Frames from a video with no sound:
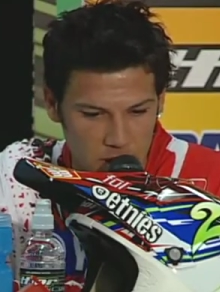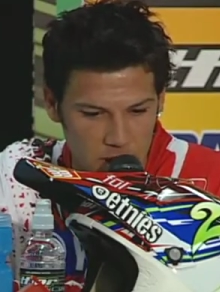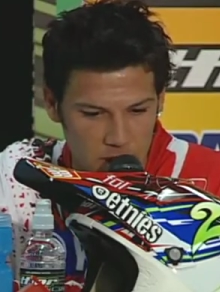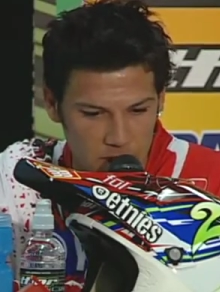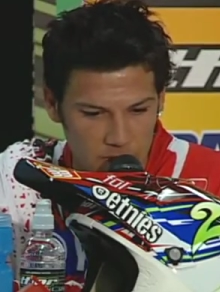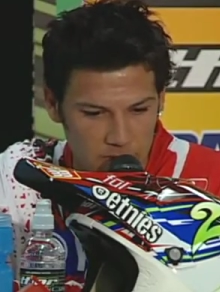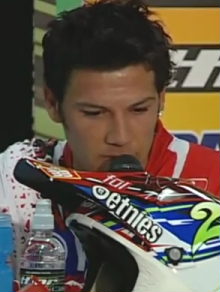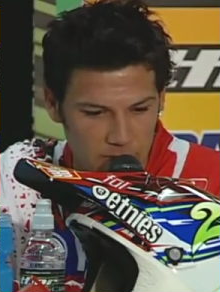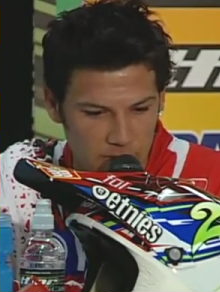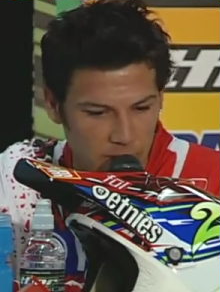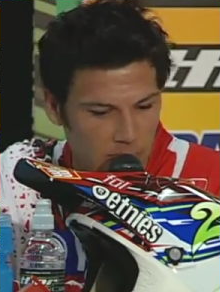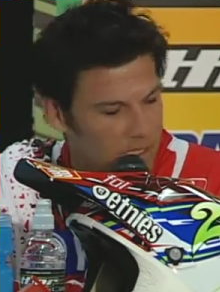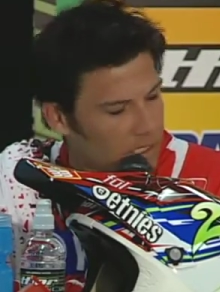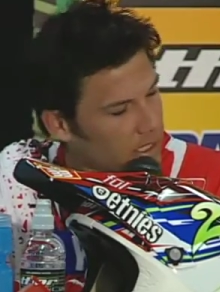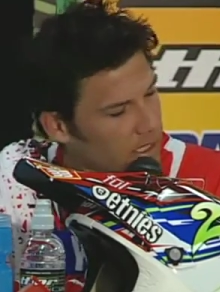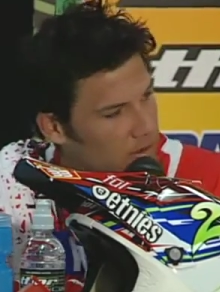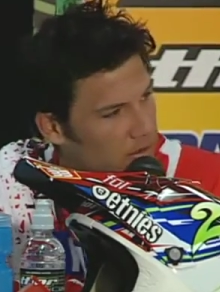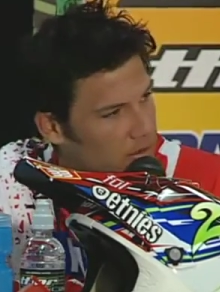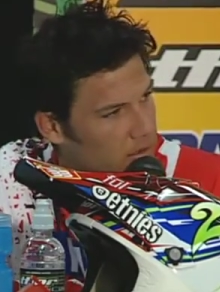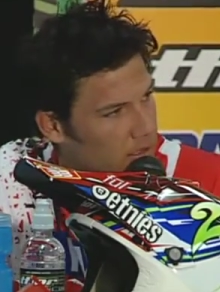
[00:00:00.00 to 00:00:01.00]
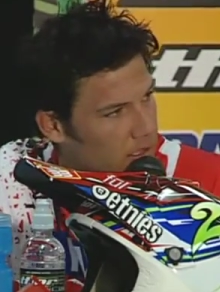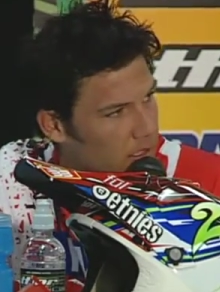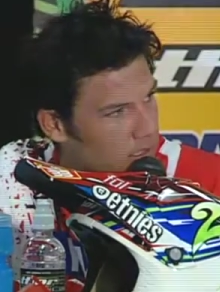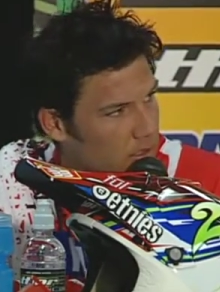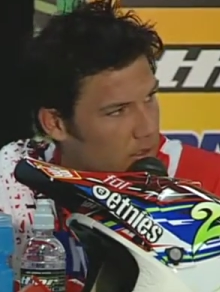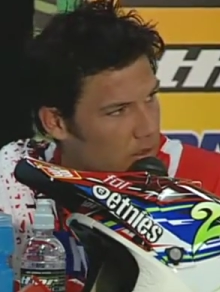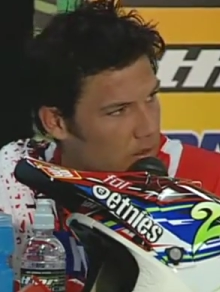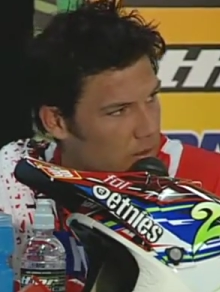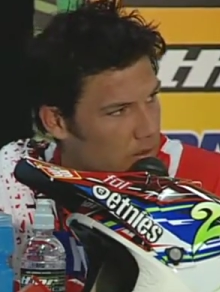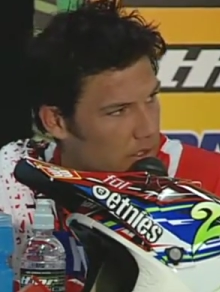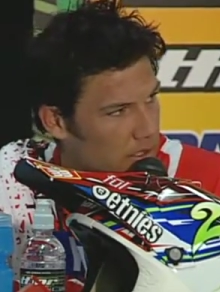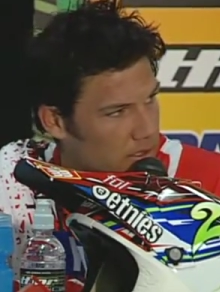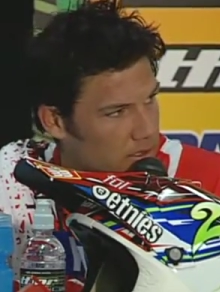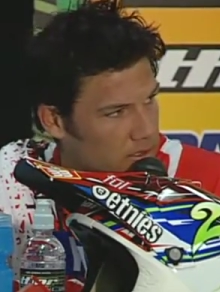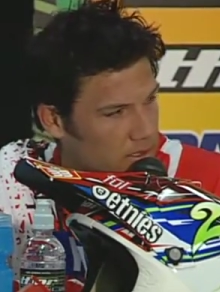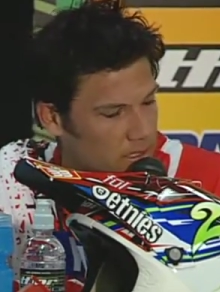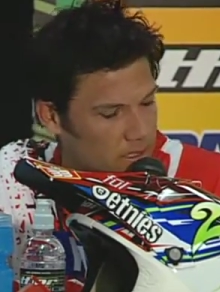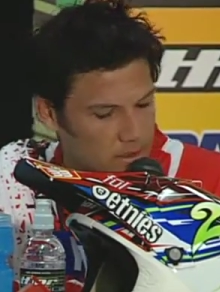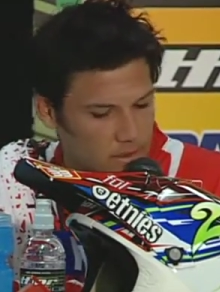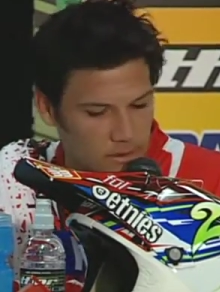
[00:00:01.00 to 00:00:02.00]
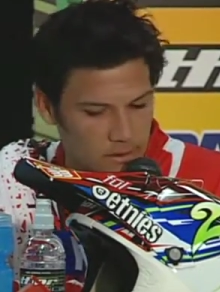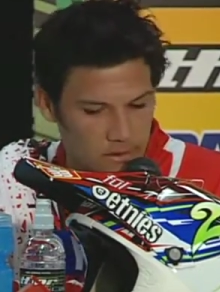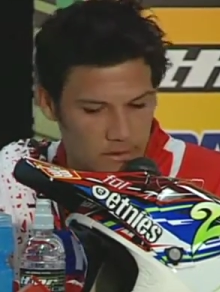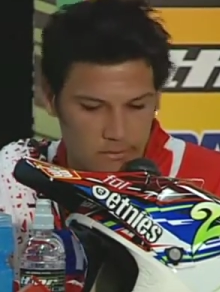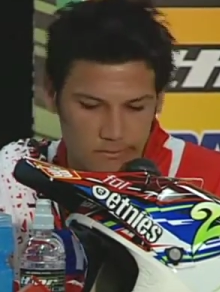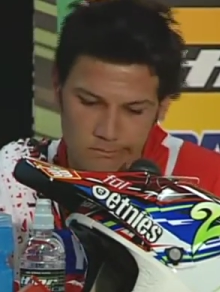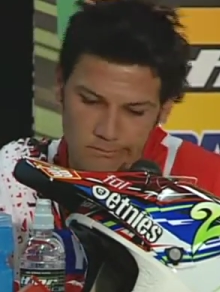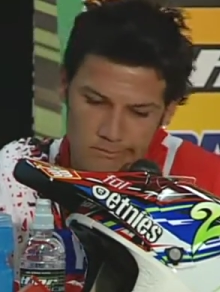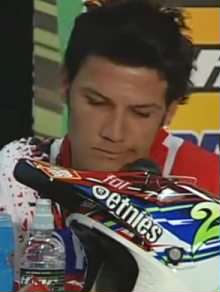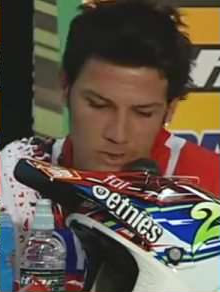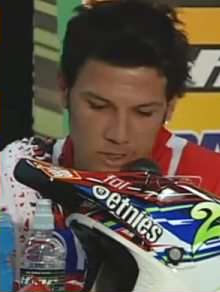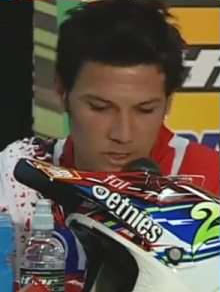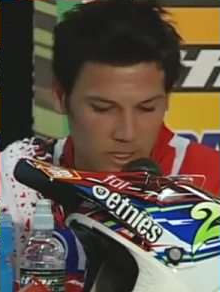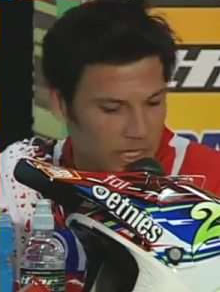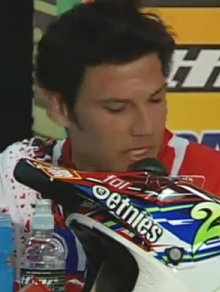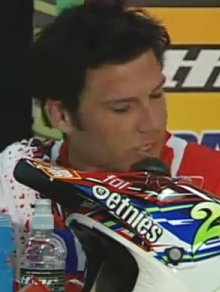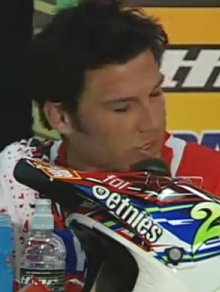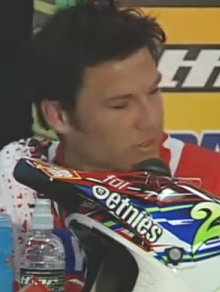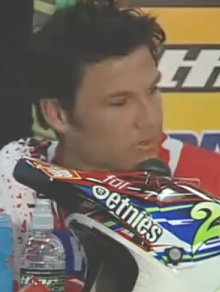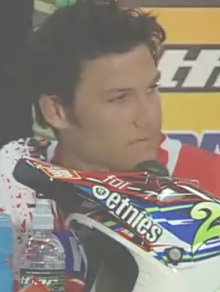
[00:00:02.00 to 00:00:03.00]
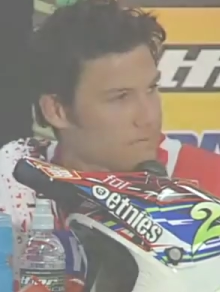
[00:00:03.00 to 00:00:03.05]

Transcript: kind of felt like I could uh, hold on to second and crash